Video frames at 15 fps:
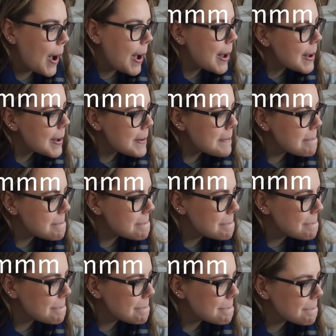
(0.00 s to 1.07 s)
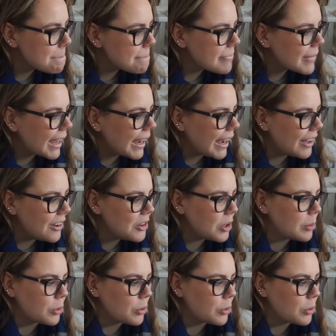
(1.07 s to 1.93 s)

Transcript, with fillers: Um, I don't know,